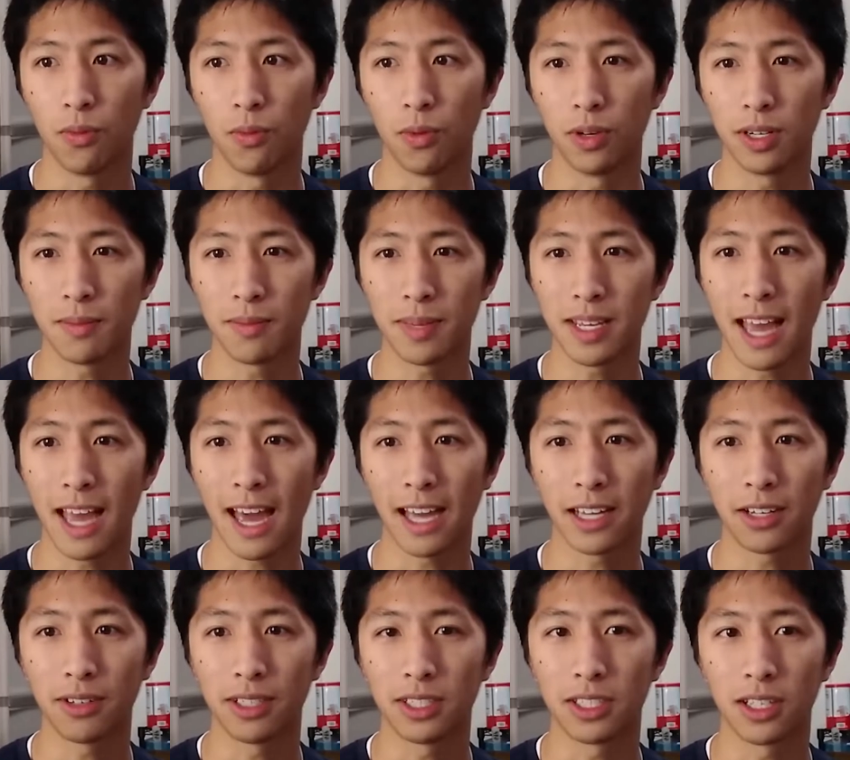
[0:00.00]
Would it be
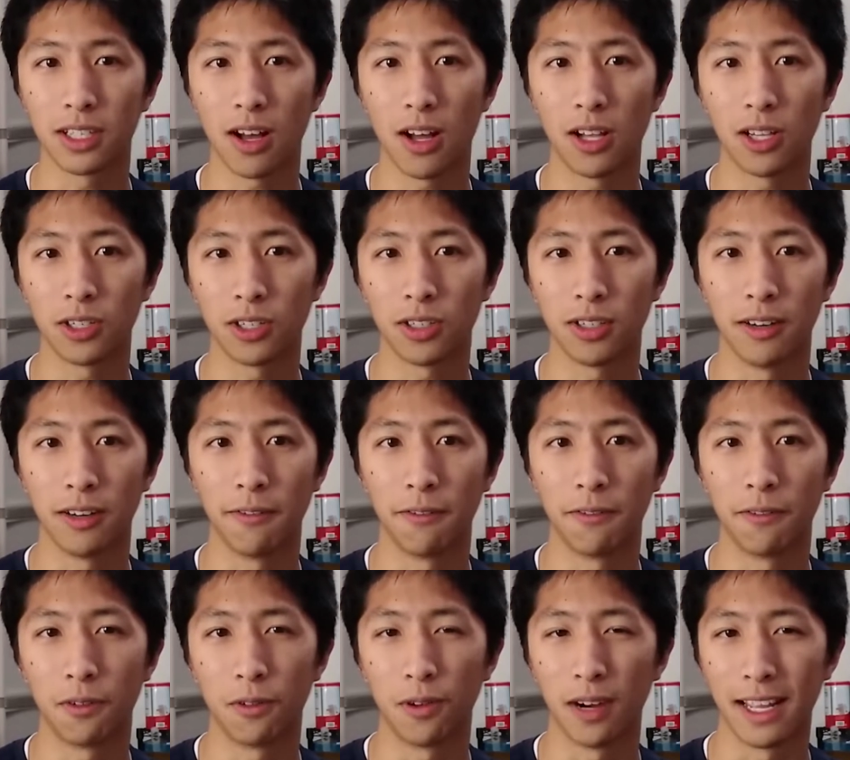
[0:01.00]
accurate to call her a
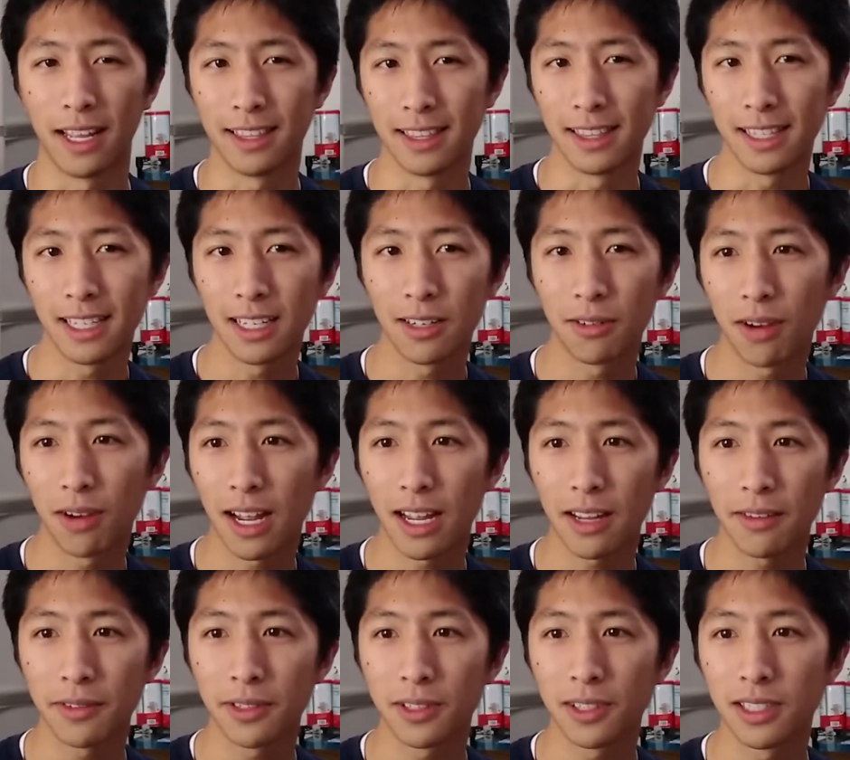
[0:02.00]
friendly
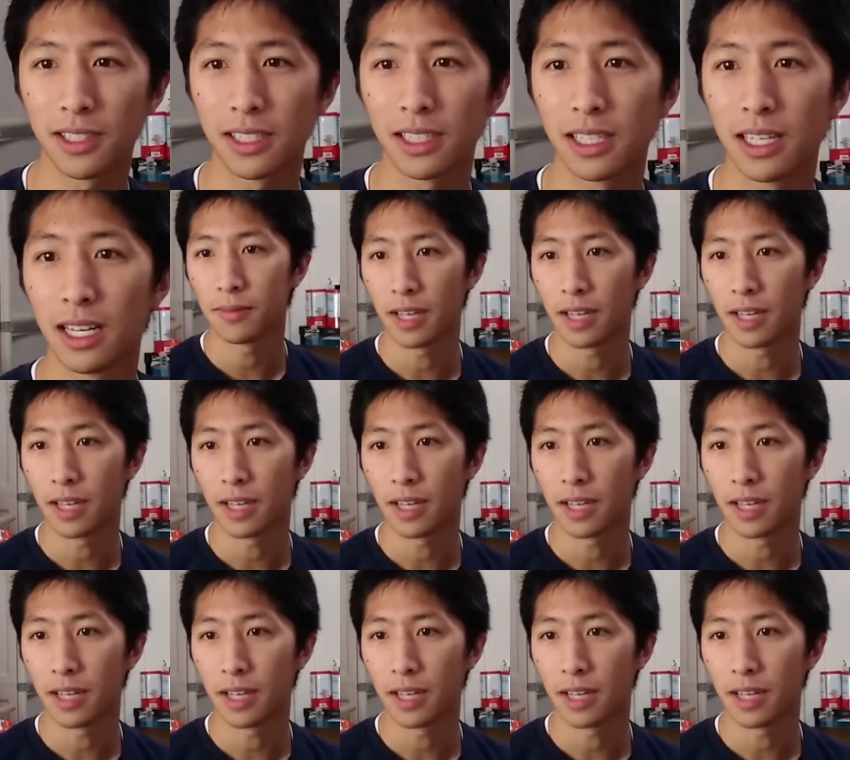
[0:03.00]
rival?